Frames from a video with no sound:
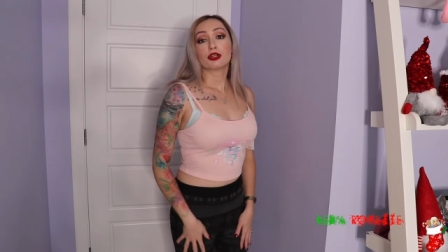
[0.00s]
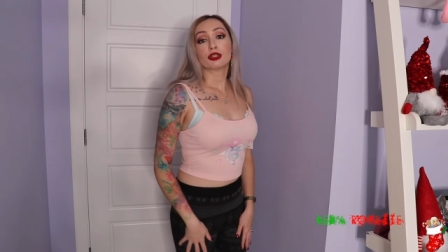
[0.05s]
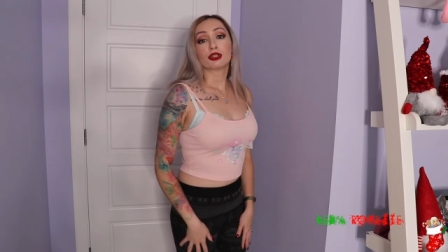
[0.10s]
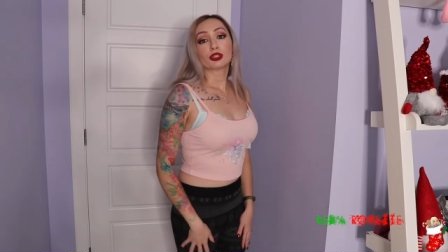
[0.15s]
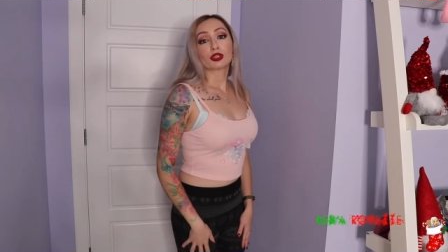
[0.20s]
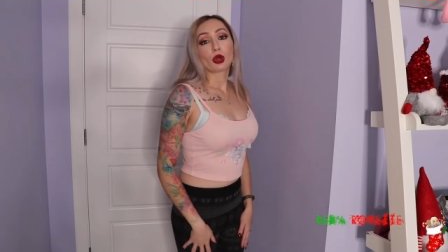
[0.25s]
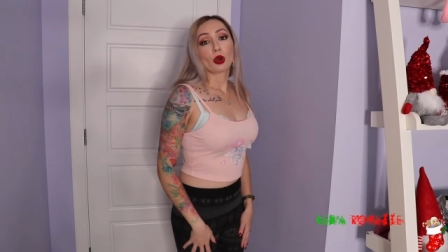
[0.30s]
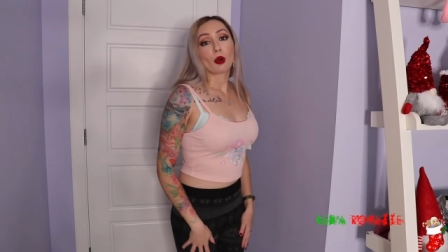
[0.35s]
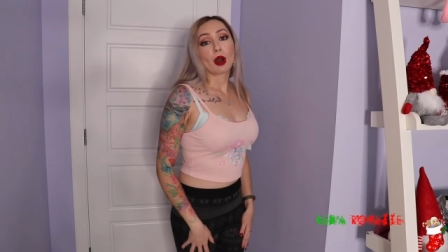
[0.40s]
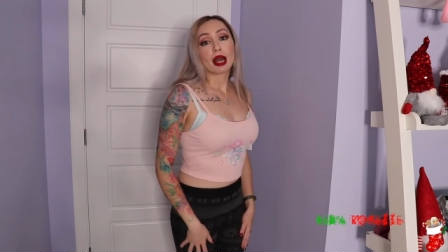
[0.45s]

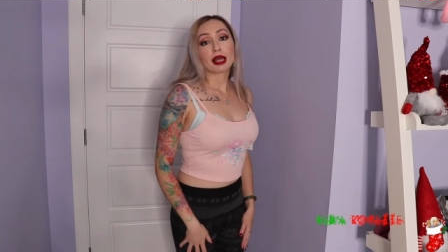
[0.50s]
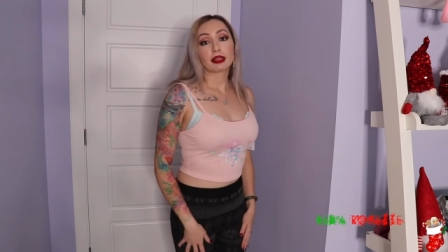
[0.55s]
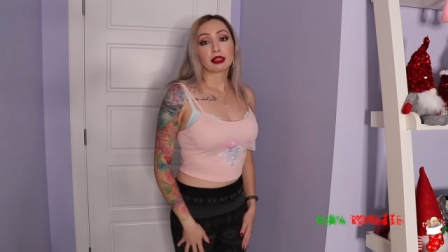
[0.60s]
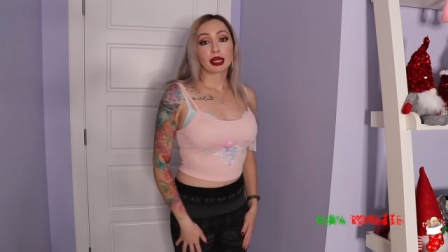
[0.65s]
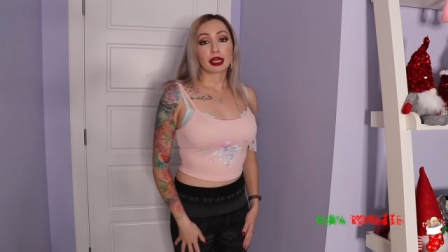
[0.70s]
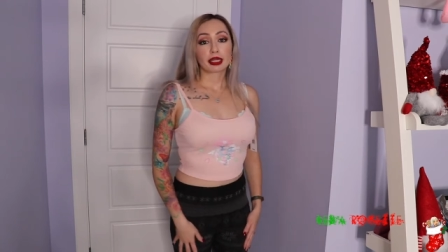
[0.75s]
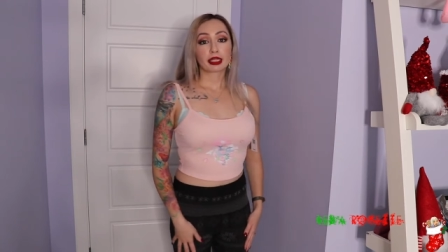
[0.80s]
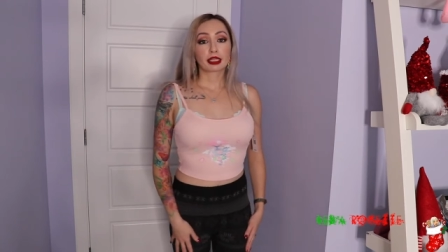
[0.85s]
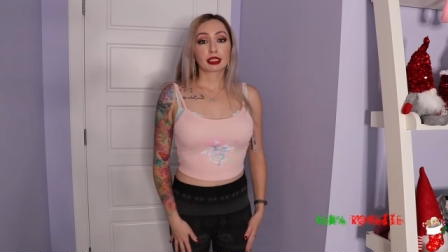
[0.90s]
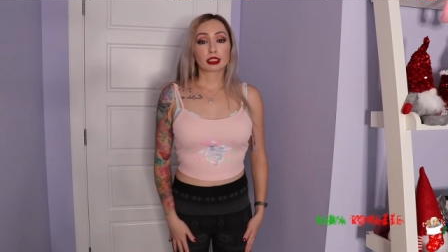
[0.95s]
So I
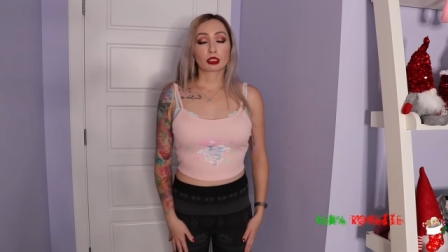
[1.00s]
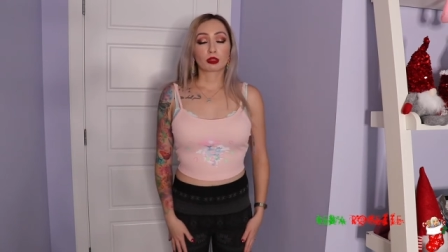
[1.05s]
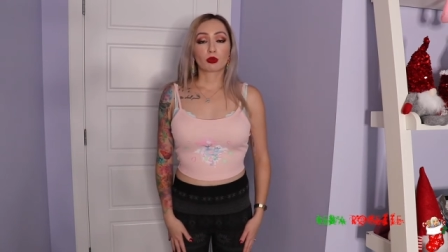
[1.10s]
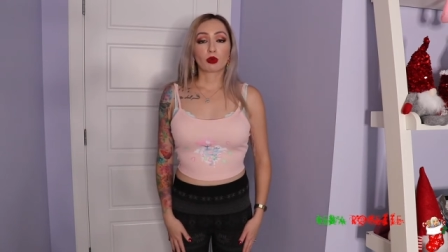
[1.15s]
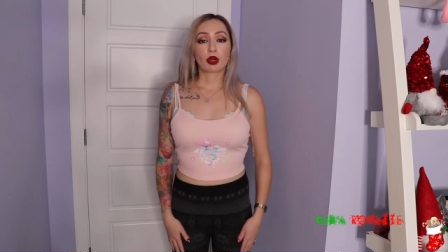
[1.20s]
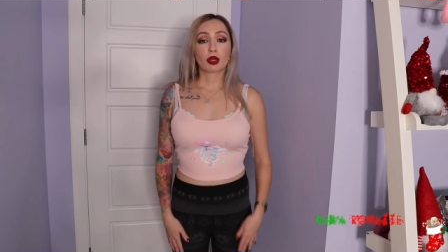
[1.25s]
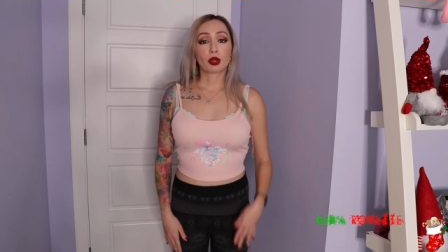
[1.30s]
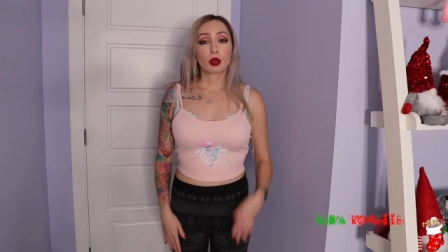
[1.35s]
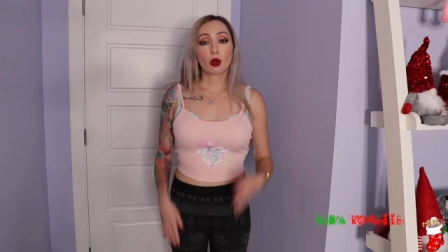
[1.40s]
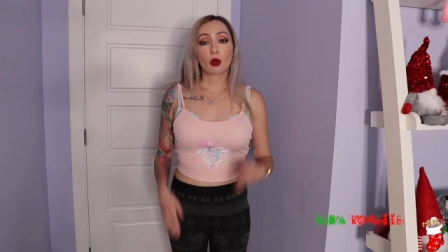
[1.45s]
like this
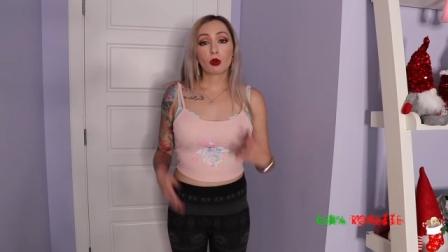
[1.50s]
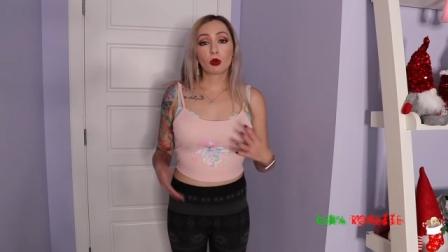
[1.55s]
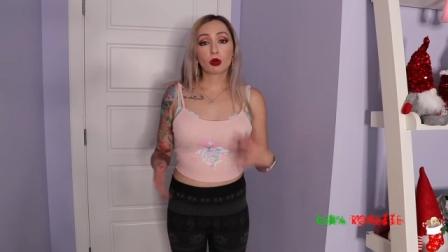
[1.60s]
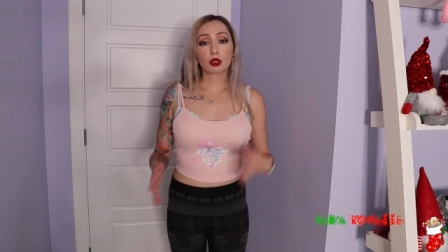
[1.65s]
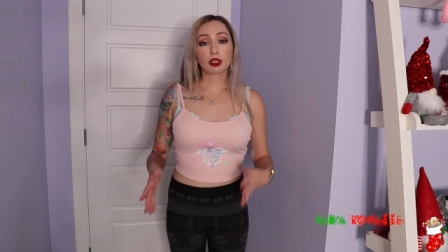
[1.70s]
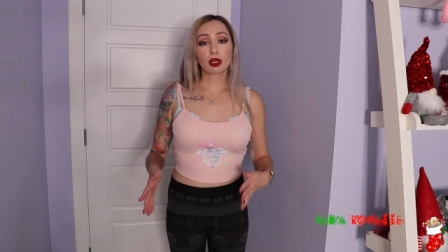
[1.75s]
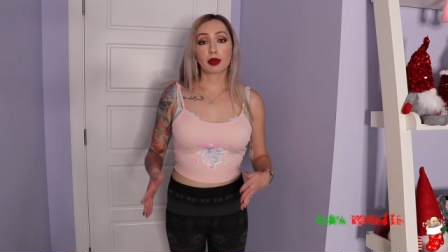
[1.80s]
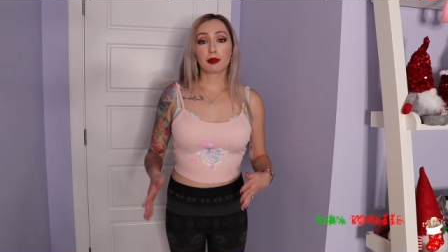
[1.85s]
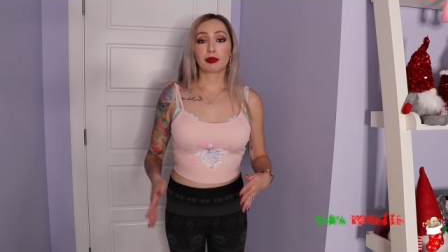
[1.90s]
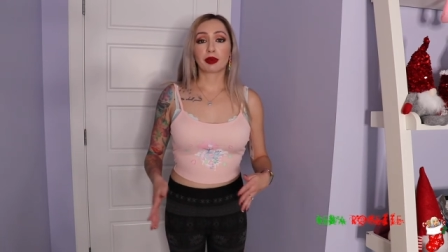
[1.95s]
one a
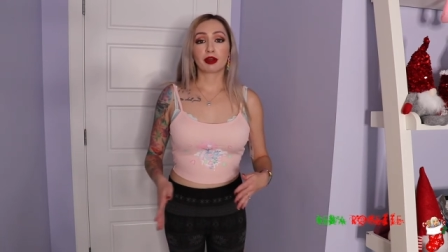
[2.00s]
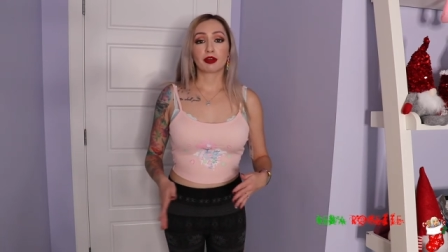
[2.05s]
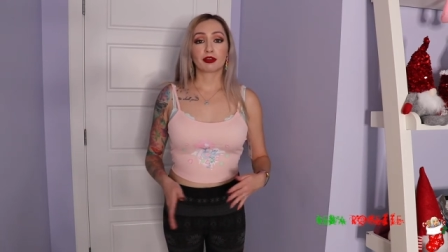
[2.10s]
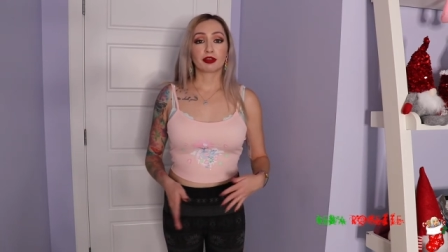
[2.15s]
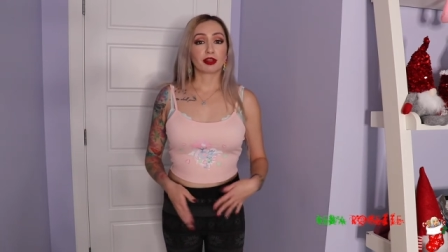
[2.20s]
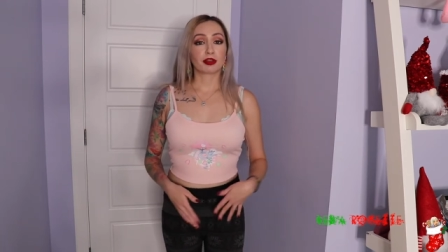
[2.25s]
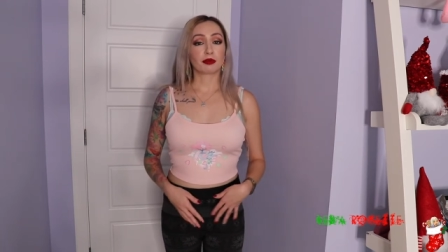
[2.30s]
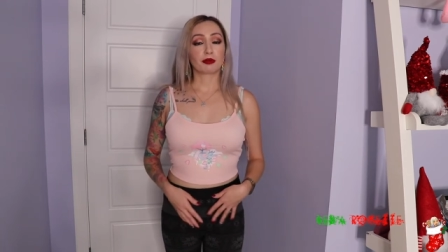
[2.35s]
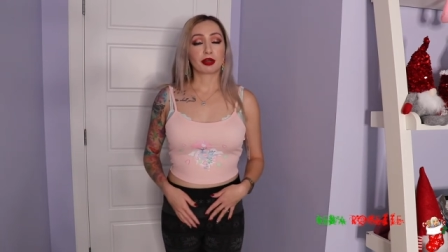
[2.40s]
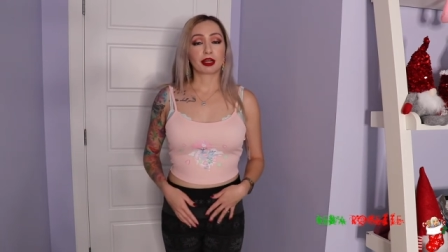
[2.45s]
whole lot better
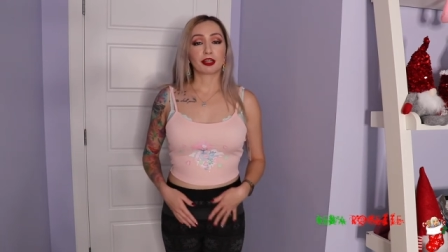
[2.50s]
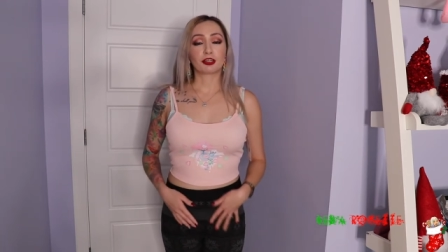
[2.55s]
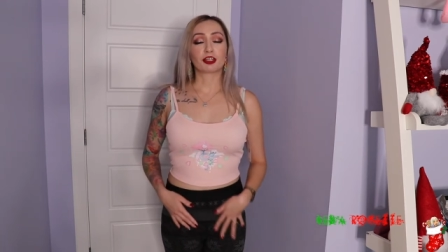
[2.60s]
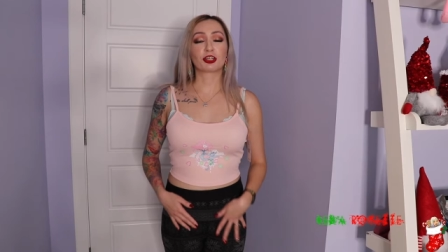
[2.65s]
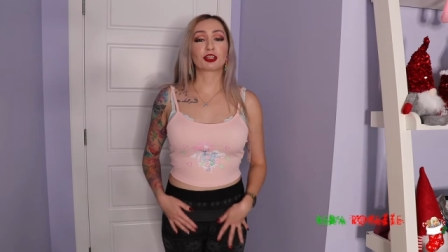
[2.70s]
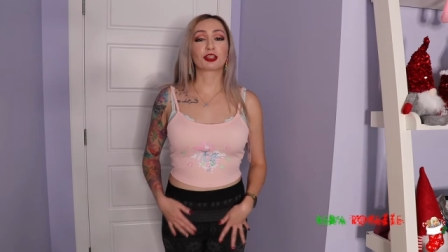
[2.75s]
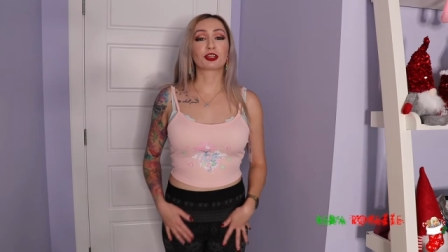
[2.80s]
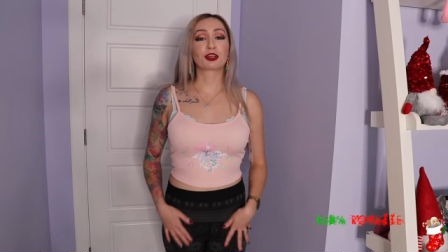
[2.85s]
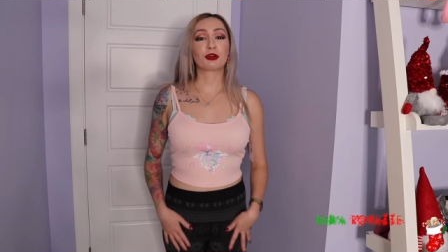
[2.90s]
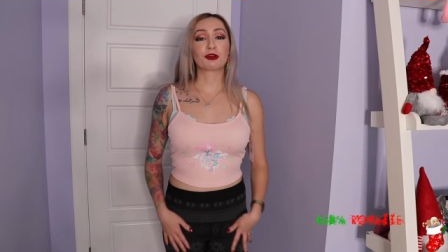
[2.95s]
than the one I
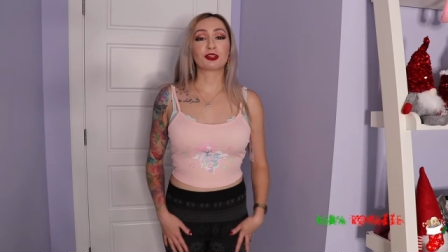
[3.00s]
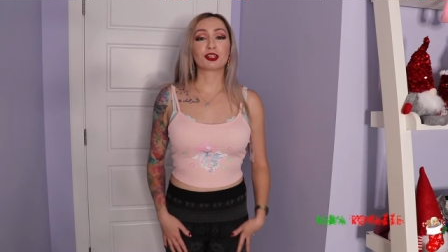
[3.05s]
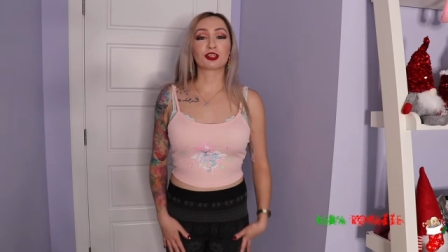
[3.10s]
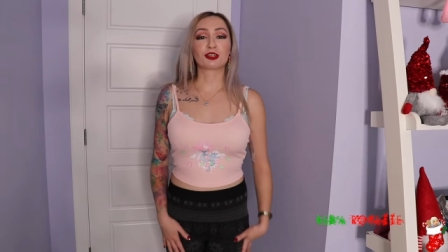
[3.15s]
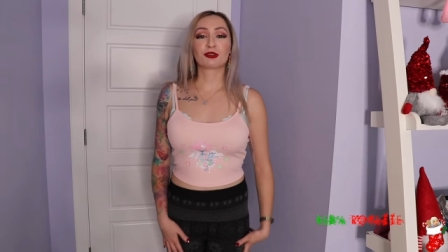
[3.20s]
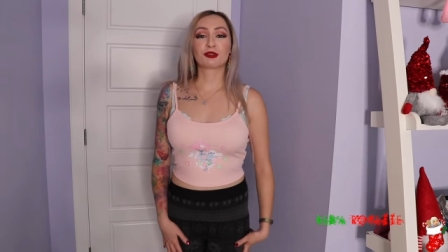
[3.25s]
just showed